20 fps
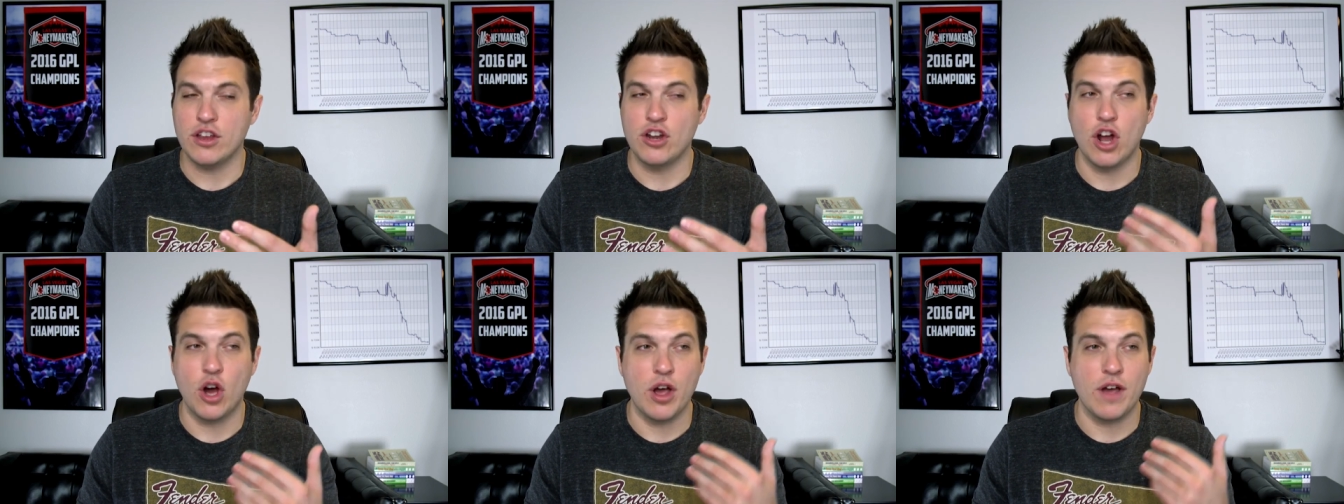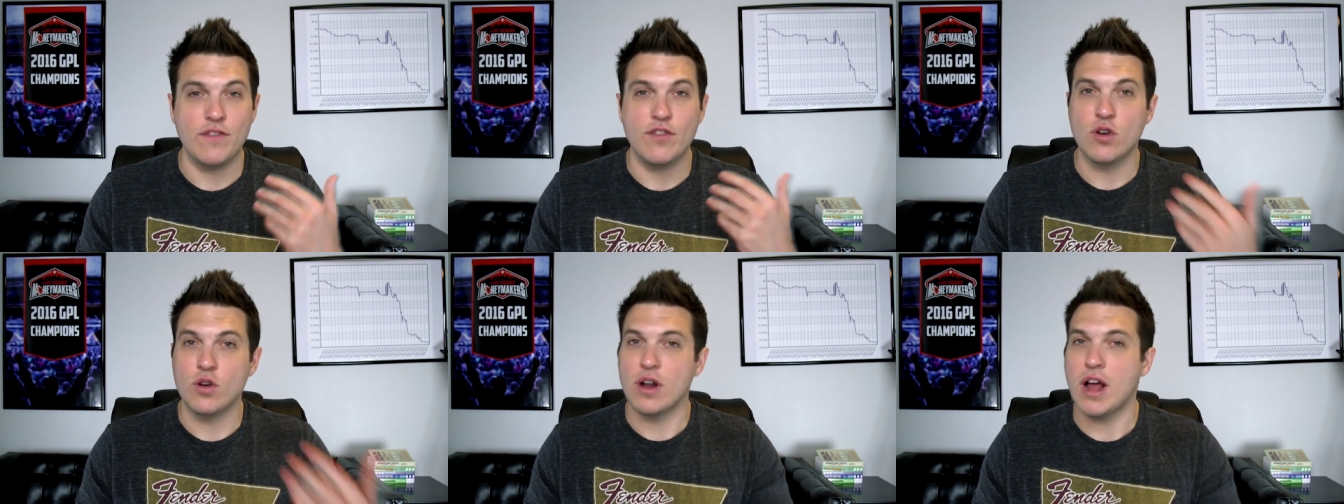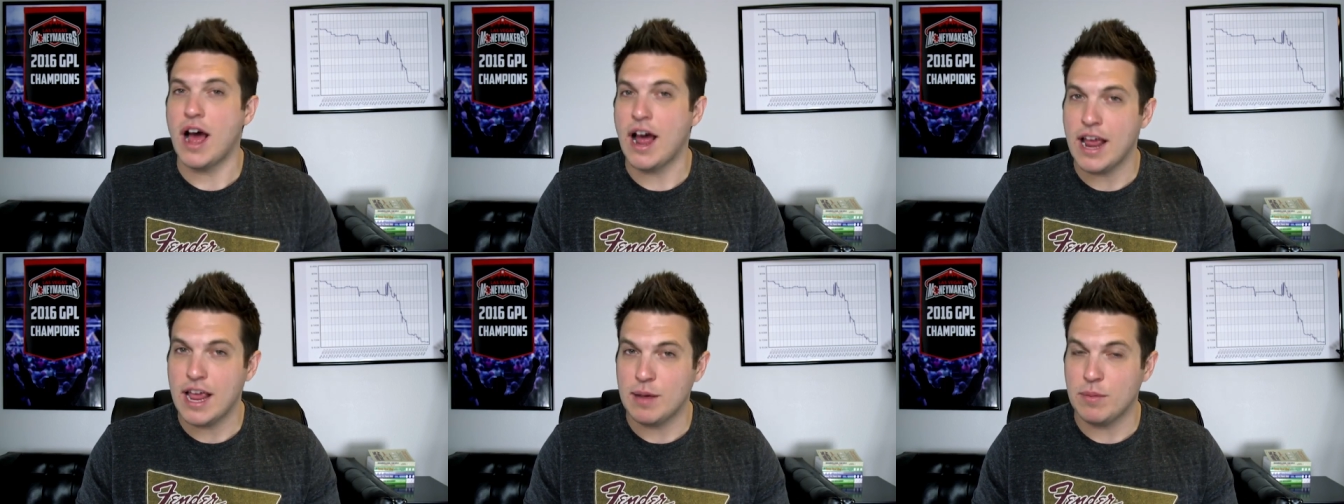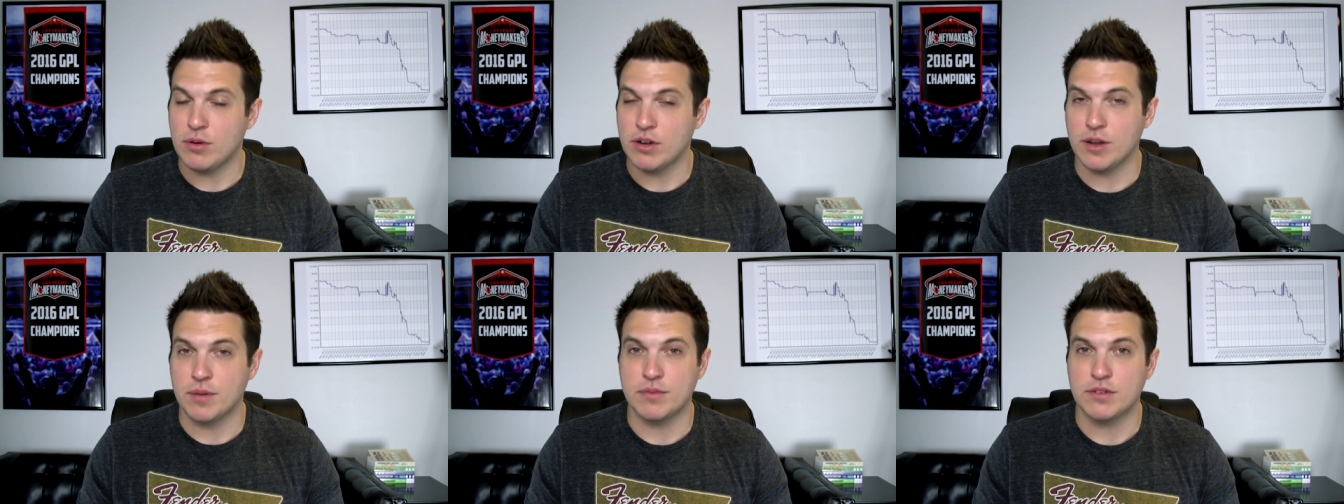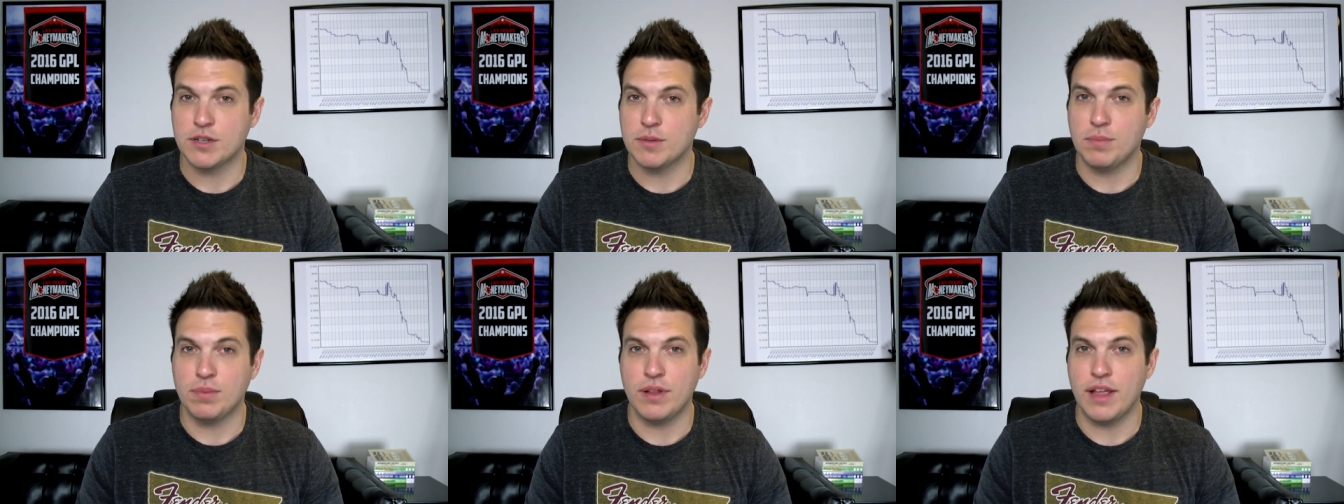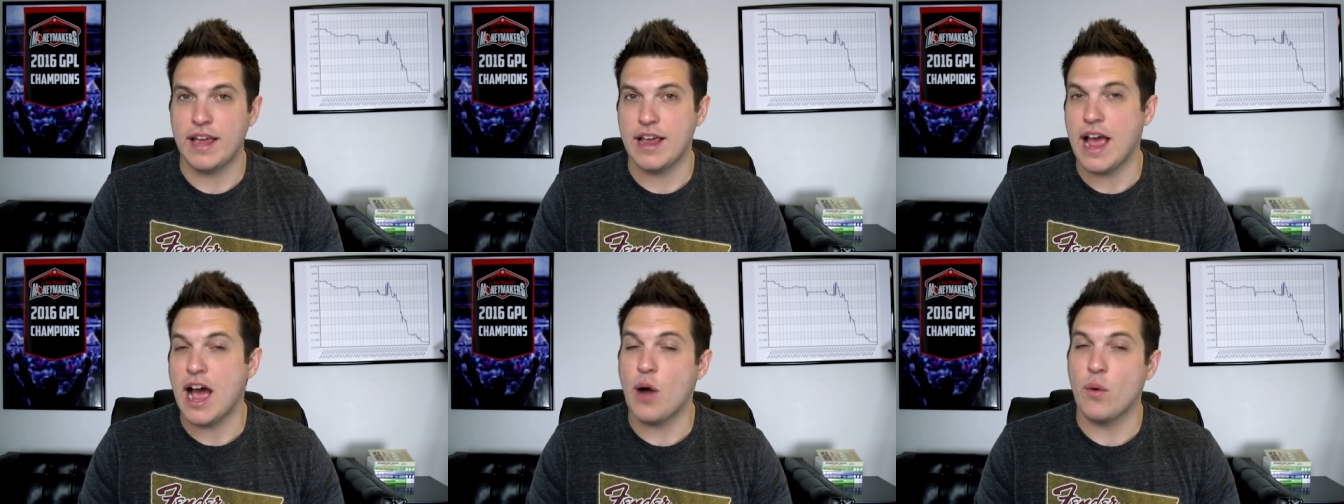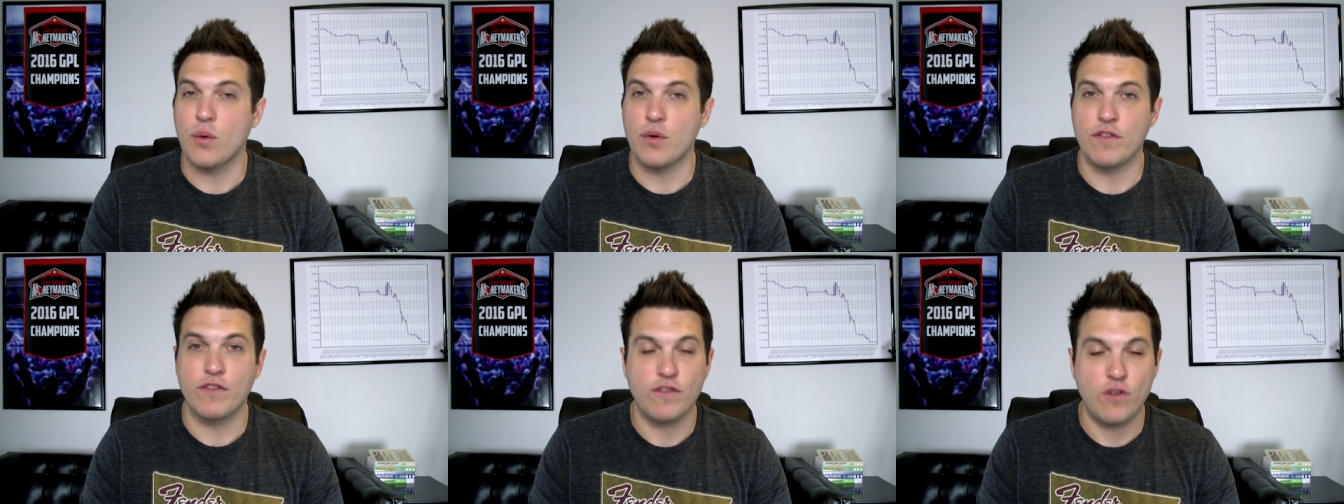You know, if you're not able to play
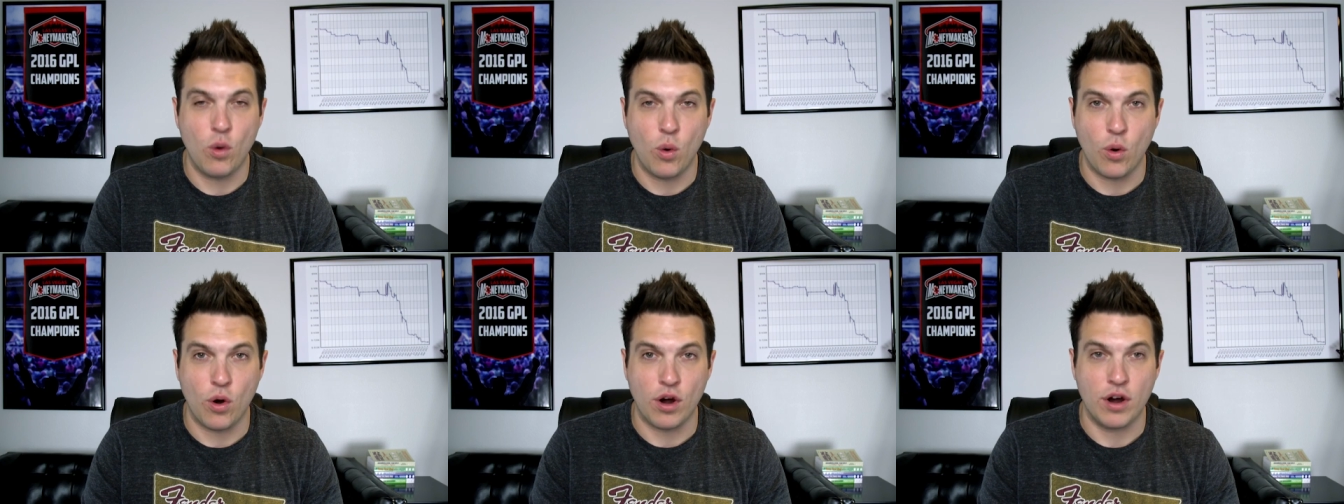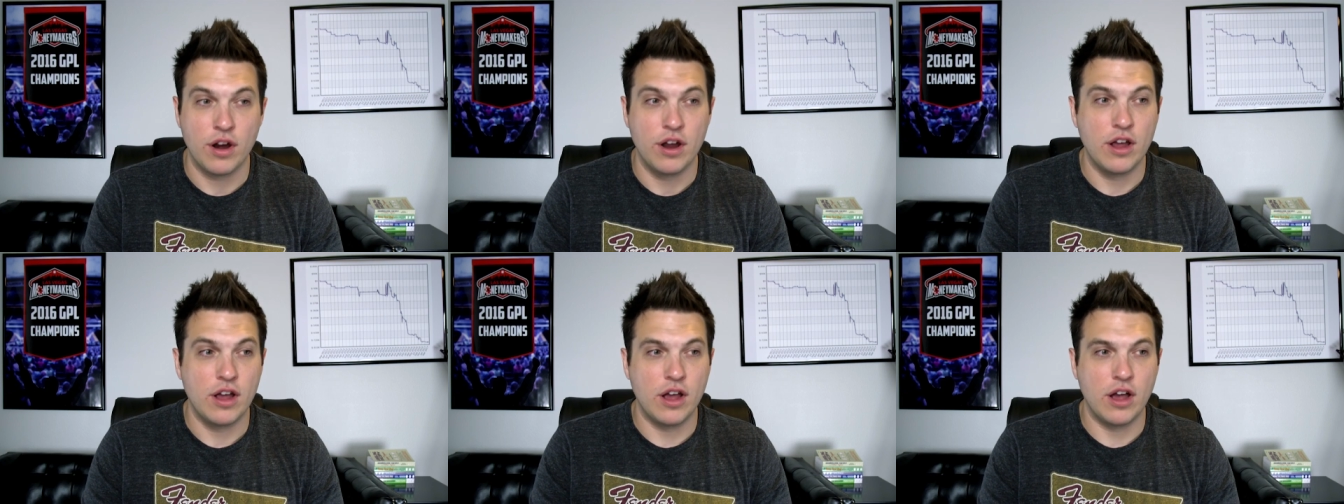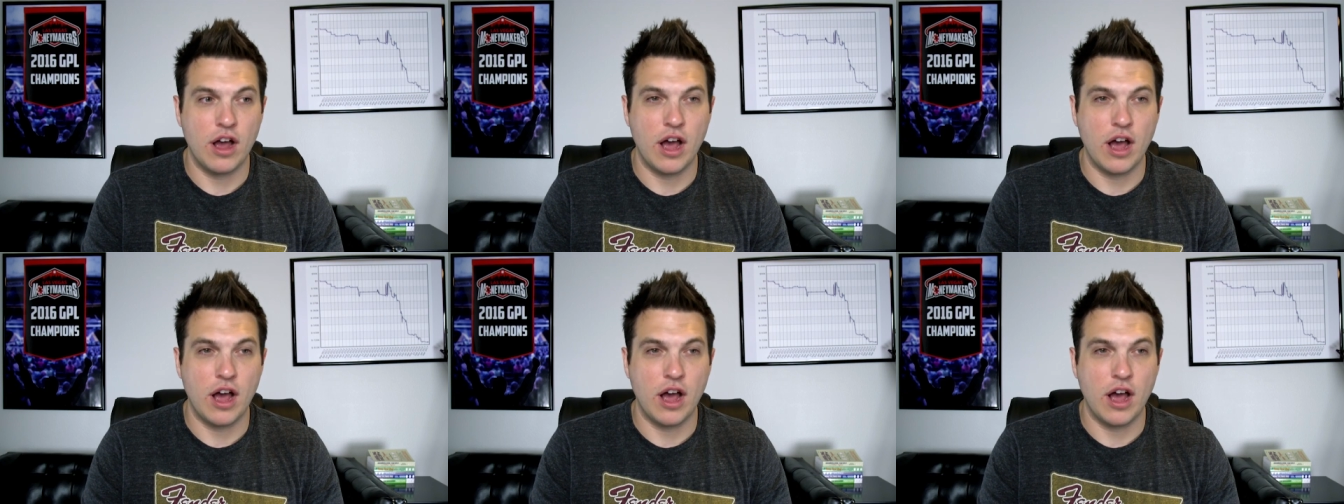hour four